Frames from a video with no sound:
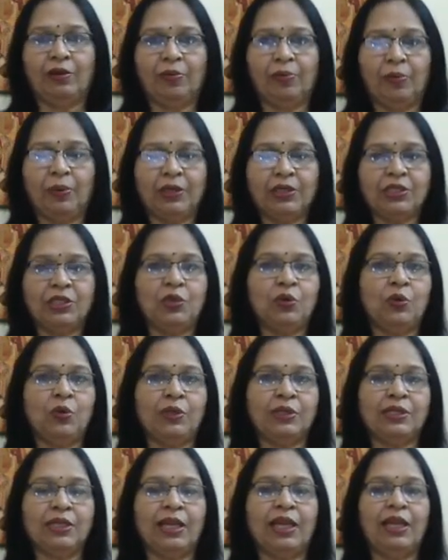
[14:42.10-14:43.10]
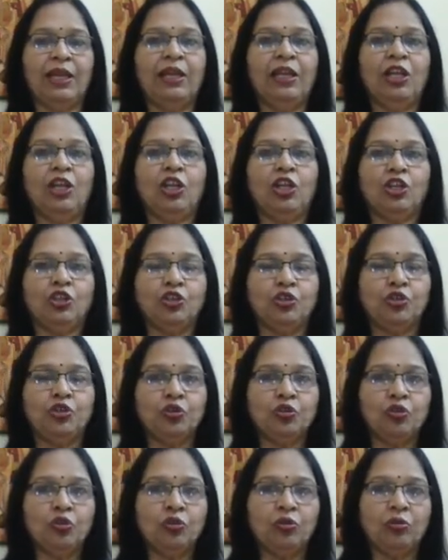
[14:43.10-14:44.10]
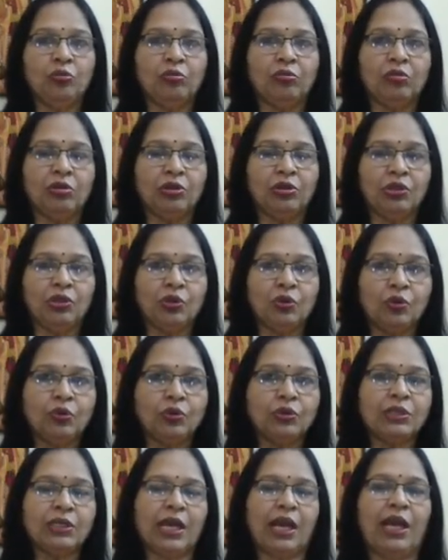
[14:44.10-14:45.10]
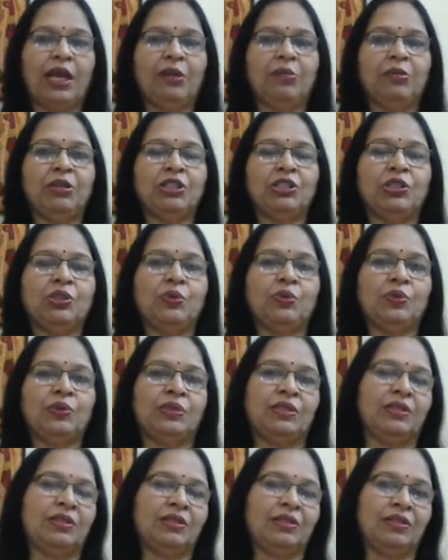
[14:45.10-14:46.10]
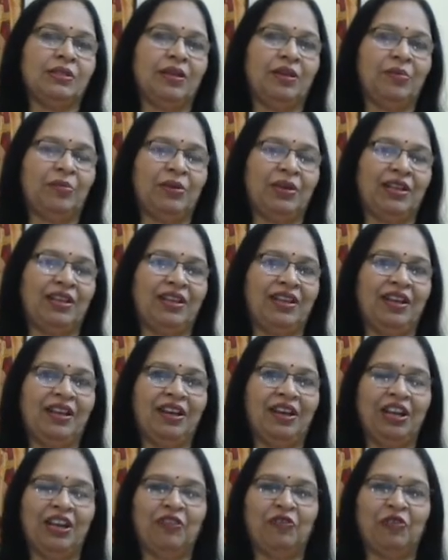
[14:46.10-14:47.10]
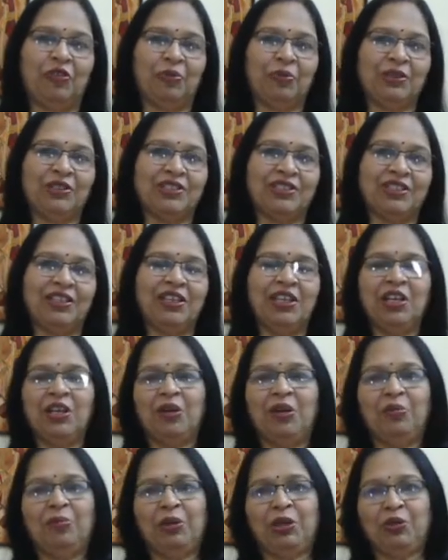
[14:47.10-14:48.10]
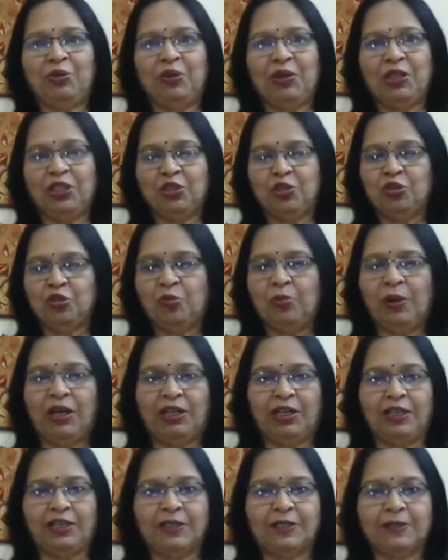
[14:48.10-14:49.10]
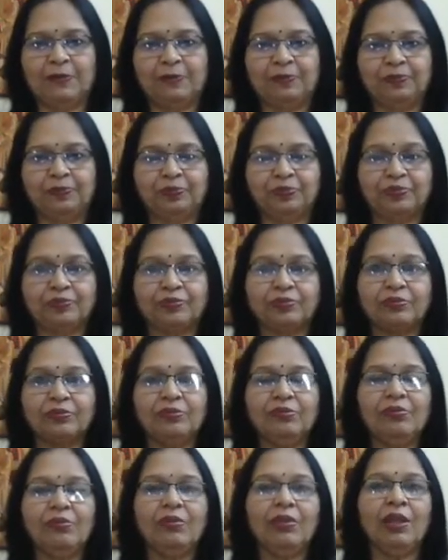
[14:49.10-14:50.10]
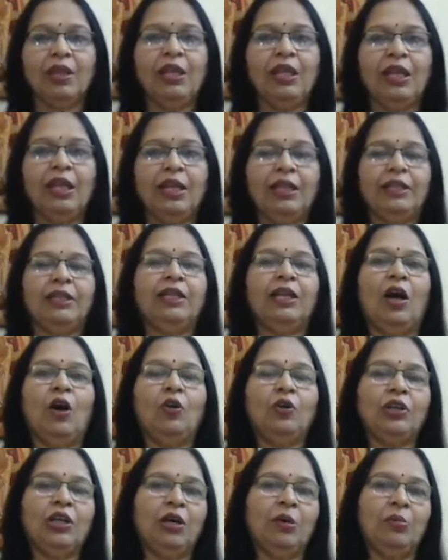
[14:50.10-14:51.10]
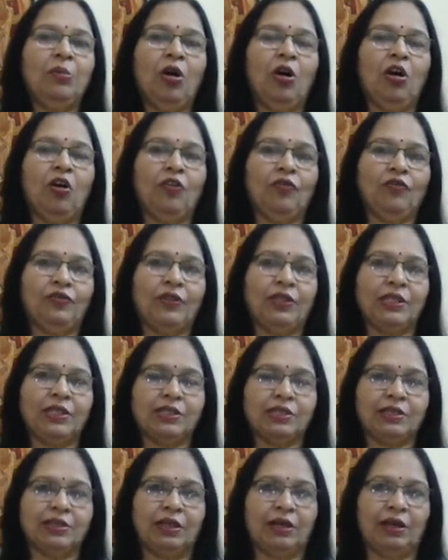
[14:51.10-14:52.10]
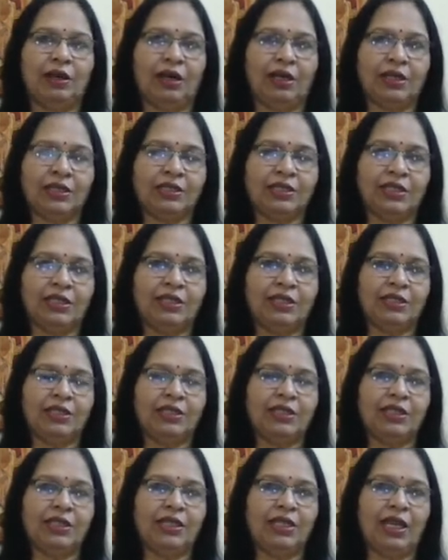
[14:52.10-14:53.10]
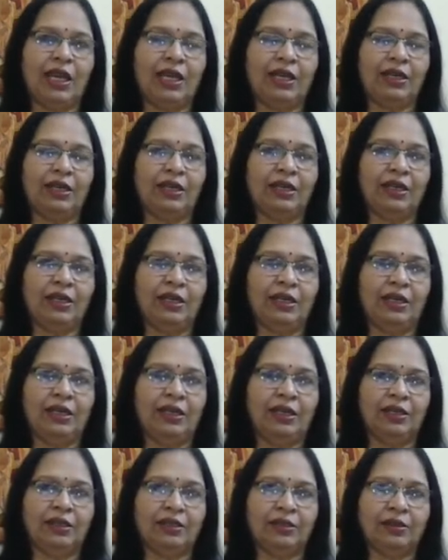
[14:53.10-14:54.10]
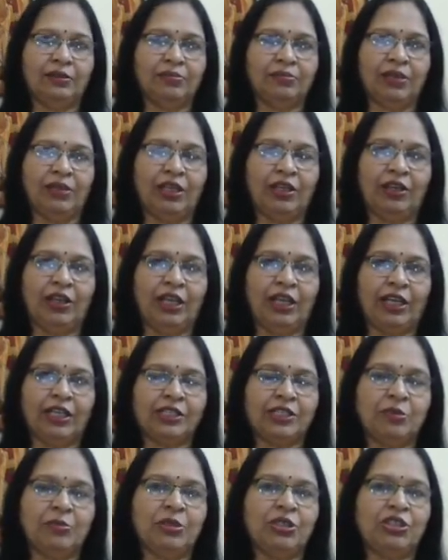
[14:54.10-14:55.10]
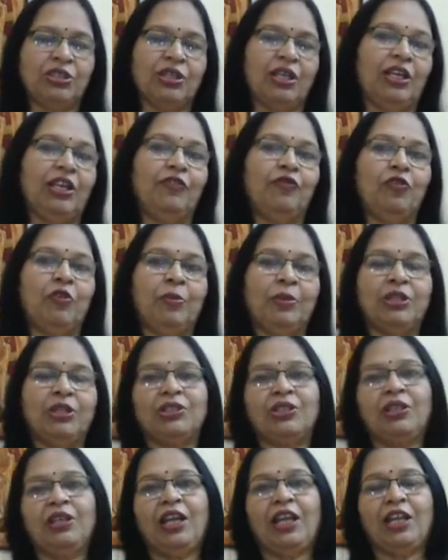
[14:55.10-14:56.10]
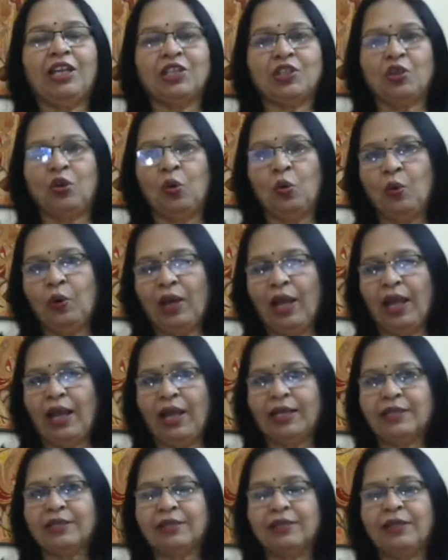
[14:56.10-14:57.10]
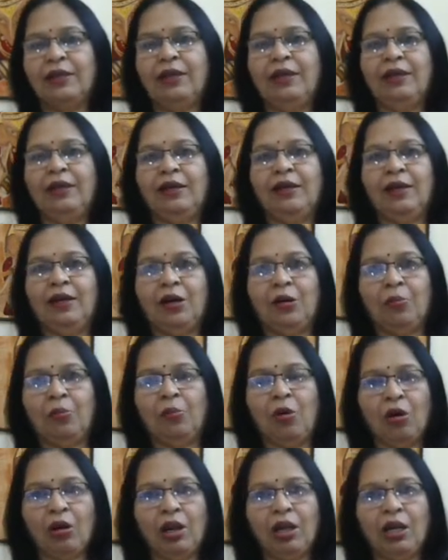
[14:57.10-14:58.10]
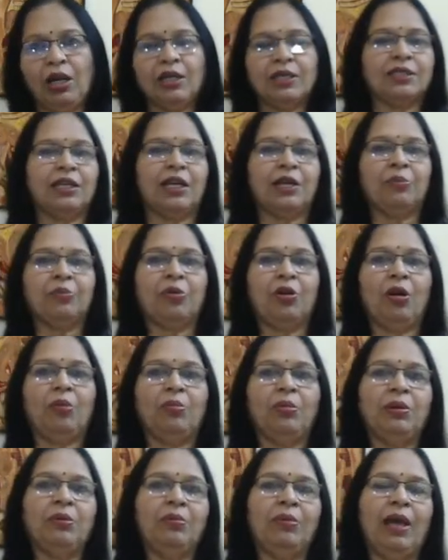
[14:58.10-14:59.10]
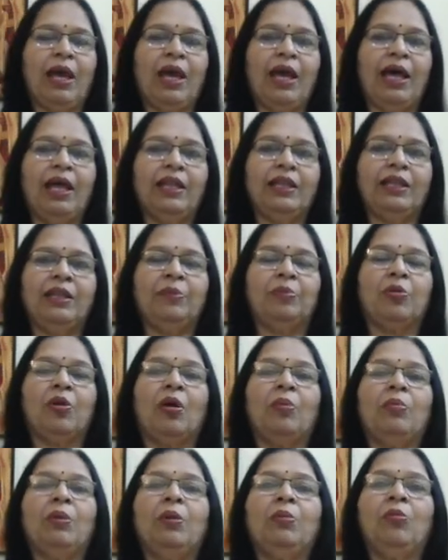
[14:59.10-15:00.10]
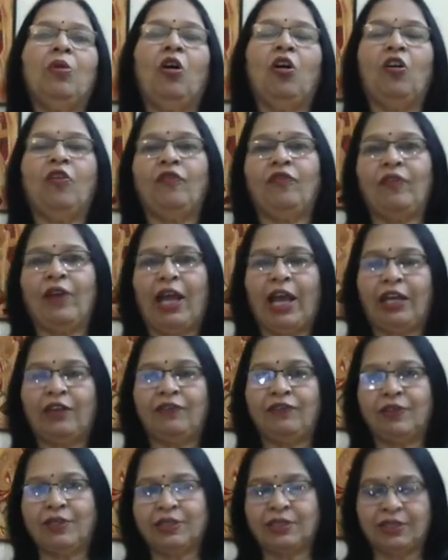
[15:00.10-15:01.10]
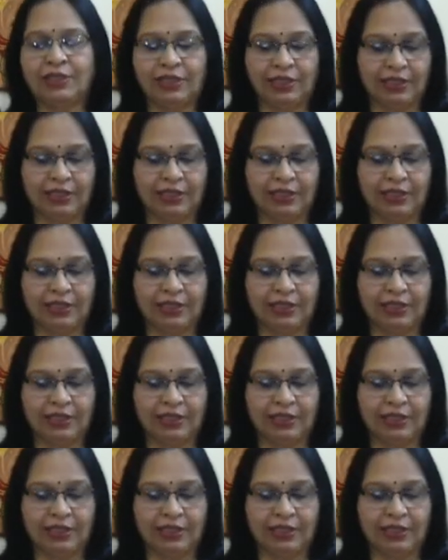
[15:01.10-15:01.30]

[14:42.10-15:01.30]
person who is ill to use and misuse this particular information between the two parties. The outcome of this uncertainty and in asymmetrical information is known as moral hazard problem and the problem of adverse